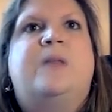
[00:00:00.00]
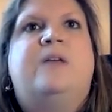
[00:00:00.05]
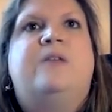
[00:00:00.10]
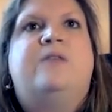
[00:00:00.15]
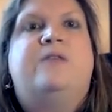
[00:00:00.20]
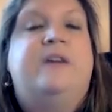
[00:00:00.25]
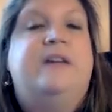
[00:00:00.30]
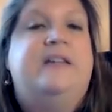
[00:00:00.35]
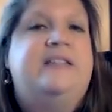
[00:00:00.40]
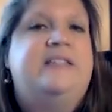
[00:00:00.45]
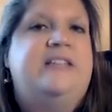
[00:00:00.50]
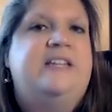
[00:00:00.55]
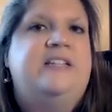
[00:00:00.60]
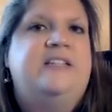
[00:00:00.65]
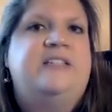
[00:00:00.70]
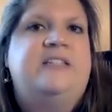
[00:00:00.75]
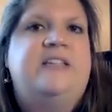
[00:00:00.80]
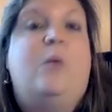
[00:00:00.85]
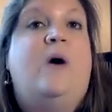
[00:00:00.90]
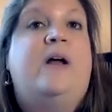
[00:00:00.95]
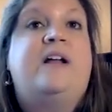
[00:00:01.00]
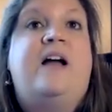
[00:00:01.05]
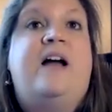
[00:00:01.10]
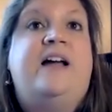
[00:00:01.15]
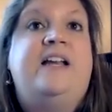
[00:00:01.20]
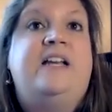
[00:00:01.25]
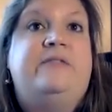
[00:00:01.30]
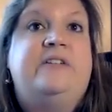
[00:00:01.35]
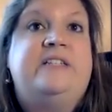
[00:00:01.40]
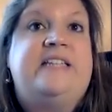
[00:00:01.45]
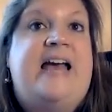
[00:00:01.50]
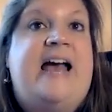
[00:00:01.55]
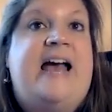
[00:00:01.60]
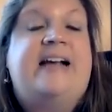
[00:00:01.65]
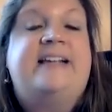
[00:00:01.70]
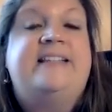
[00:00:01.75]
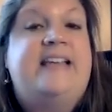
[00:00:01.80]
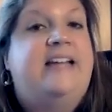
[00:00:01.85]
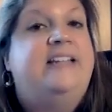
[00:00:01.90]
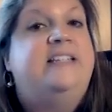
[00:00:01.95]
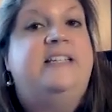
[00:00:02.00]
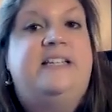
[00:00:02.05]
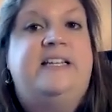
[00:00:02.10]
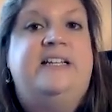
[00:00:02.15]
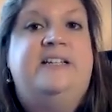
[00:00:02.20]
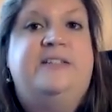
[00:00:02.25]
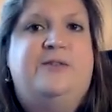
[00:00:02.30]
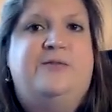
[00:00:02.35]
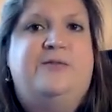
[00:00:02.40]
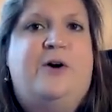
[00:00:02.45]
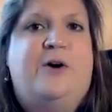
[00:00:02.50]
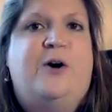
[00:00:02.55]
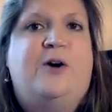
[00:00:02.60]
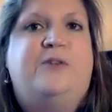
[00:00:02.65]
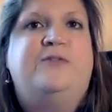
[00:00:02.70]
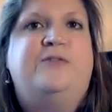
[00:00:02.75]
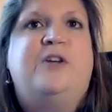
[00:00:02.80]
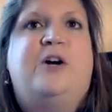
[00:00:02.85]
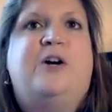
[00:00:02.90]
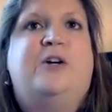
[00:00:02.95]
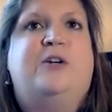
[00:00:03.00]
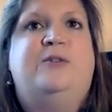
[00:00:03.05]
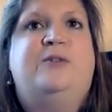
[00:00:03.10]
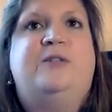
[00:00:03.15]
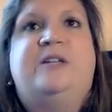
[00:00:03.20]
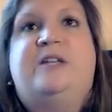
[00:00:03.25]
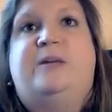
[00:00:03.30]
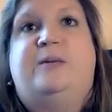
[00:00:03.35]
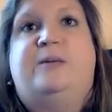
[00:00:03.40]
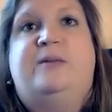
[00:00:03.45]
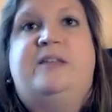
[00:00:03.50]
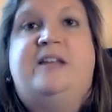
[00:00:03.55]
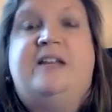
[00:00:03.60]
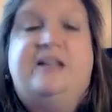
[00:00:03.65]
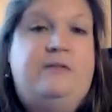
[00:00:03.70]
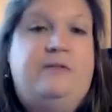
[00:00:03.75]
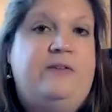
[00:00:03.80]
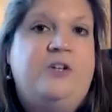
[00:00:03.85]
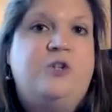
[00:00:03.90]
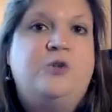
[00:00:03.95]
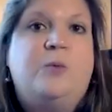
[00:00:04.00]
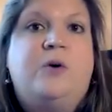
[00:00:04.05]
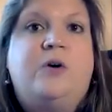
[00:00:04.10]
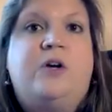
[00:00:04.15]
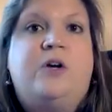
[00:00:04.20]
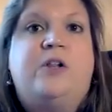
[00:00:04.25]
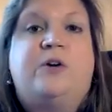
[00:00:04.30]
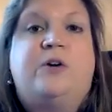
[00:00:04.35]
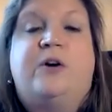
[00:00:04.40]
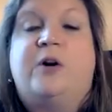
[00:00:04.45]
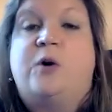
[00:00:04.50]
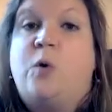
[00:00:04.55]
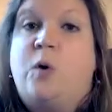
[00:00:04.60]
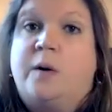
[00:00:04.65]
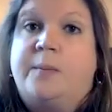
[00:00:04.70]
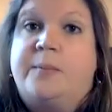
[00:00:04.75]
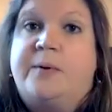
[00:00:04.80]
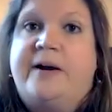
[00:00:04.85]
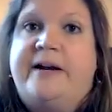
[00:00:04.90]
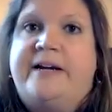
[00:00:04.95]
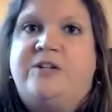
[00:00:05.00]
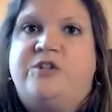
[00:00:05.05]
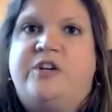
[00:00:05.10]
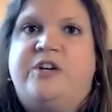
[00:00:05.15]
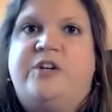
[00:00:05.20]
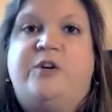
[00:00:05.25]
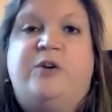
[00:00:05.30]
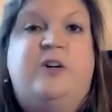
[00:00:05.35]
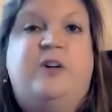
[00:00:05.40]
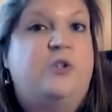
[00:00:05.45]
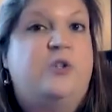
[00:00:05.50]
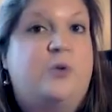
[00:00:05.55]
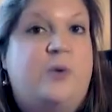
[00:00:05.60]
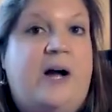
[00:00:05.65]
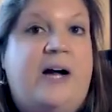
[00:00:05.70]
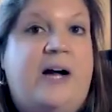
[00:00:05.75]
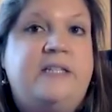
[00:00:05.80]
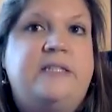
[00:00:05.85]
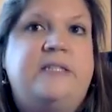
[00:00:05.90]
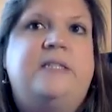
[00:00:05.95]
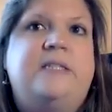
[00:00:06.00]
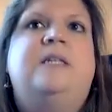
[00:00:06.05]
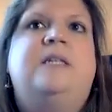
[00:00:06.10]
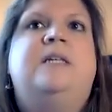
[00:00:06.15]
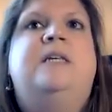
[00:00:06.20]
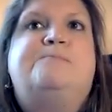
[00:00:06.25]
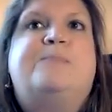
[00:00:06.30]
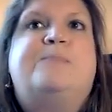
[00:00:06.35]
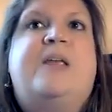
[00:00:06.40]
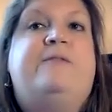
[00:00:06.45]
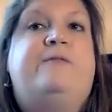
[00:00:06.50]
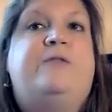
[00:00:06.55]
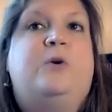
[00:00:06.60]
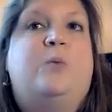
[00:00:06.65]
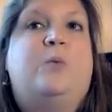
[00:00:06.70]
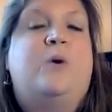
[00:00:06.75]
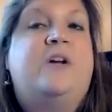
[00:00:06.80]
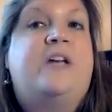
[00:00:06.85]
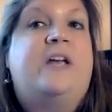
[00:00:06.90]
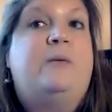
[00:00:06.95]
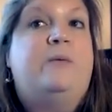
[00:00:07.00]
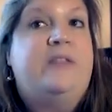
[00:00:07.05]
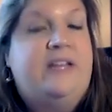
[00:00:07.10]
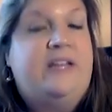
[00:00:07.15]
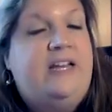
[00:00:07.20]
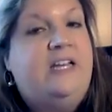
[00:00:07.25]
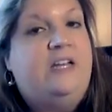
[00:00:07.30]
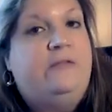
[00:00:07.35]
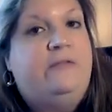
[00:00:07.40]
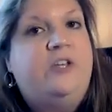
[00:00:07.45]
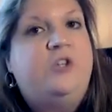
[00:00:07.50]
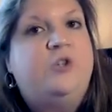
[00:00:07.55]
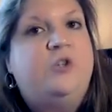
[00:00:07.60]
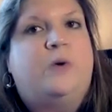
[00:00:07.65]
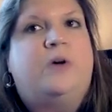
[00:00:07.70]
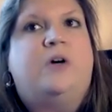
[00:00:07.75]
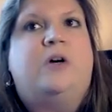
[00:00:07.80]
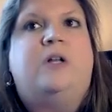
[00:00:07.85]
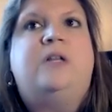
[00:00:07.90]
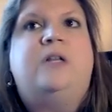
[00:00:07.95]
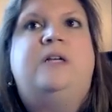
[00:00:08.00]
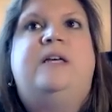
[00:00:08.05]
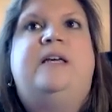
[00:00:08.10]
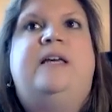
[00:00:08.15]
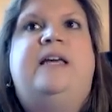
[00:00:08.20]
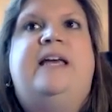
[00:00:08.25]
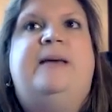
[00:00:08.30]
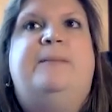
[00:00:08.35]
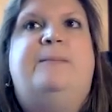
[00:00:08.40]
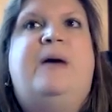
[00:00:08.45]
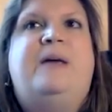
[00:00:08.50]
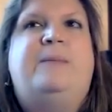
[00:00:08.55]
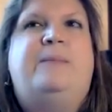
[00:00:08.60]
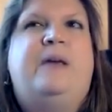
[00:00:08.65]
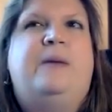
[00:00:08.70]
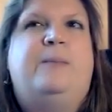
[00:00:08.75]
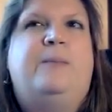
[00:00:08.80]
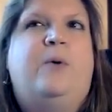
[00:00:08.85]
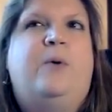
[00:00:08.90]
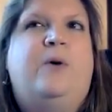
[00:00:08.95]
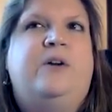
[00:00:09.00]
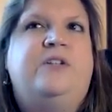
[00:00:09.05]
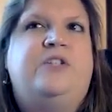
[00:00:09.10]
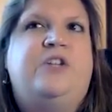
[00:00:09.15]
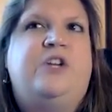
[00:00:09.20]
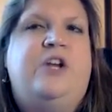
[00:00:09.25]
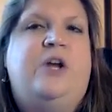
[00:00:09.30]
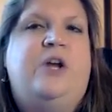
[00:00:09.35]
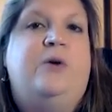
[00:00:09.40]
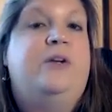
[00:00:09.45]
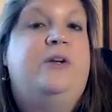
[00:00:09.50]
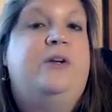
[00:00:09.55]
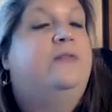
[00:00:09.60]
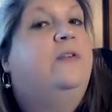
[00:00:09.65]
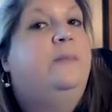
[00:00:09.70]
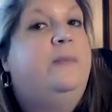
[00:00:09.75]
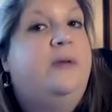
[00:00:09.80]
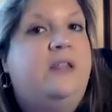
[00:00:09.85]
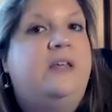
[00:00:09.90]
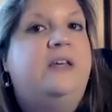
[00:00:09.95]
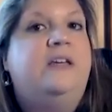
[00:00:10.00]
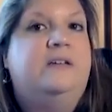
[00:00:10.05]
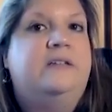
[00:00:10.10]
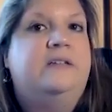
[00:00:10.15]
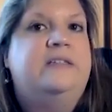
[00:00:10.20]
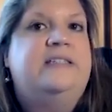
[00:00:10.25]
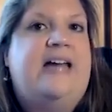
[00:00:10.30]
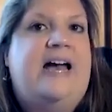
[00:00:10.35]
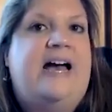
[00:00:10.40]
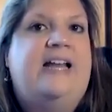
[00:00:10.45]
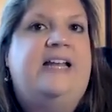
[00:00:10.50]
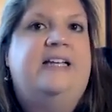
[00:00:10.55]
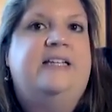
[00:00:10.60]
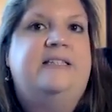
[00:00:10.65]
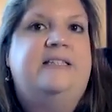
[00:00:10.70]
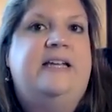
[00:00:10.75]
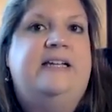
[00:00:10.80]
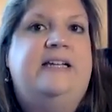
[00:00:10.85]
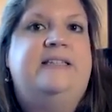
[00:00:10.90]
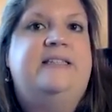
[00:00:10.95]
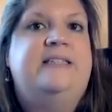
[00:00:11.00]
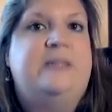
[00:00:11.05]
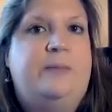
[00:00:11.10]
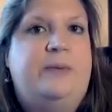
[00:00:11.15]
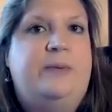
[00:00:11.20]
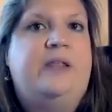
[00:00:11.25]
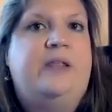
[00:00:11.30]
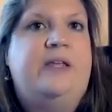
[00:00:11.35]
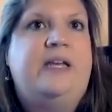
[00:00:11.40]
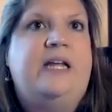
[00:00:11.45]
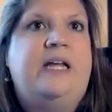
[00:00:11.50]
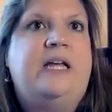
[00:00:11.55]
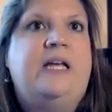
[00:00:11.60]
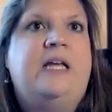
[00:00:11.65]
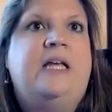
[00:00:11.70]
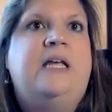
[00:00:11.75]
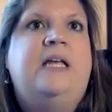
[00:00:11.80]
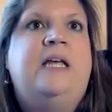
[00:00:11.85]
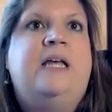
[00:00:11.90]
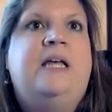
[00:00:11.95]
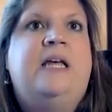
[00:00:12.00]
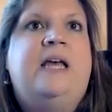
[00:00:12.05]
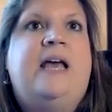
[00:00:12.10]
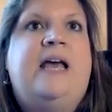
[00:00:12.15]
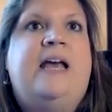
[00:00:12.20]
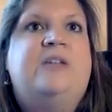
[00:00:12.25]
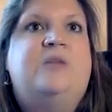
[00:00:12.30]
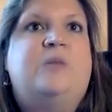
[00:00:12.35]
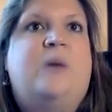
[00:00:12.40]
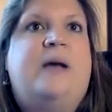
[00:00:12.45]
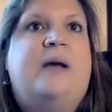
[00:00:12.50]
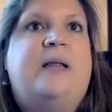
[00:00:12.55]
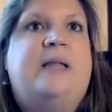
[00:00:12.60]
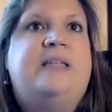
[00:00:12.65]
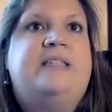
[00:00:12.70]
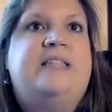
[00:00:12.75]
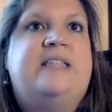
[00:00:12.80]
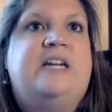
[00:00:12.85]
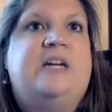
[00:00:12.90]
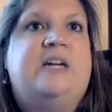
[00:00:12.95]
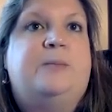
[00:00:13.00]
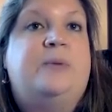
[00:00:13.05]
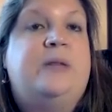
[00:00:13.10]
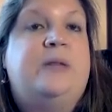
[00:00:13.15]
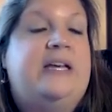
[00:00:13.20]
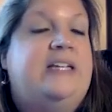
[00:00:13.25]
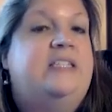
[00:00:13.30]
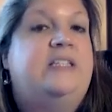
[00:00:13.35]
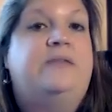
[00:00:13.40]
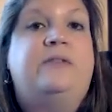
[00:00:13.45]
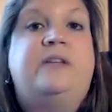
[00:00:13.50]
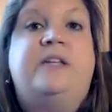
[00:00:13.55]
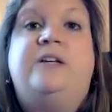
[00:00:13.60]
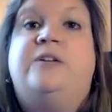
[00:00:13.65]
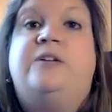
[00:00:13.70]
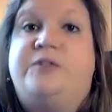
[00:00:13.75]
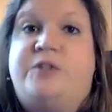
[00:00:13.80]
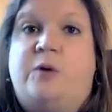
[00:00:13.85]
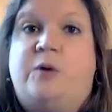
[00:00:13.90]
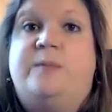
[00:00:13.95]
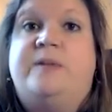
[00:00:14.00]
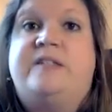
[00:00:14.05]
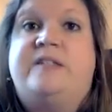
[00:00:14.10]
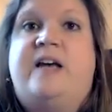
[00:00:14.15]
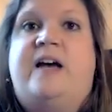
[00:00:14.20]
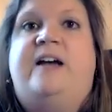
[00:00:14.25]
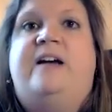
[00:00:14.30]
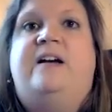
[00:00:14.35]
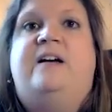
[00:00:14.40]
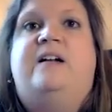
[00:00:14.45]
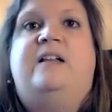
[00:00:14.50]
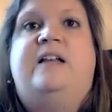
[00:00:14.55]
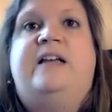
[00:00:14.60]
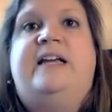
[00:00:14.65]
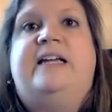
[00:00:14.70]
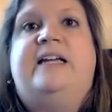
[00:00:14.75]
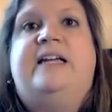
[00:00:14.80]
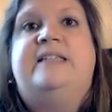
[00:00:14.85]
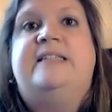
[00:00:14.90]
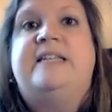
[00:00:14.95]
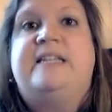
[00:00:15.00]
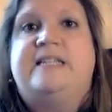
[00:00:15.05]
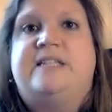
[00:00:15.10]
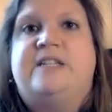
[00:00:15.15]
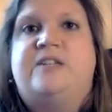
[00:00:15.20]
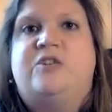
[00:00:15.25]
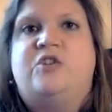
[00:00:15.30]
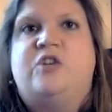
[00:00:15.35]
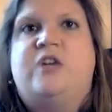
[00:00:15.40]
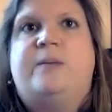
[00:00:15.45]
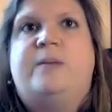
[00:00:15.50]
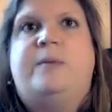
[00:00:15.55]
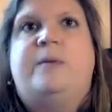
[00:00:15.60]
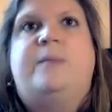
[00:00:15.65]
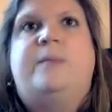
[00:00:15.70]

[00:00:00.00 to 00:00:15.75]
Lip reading: For instance, what kind of a tax entity is involved? Are you dealing with an individual or a corporation or a trust? If you're working with an individual, it might be important to know their familial status and stability, as well as their place of legal domicile and citizenship.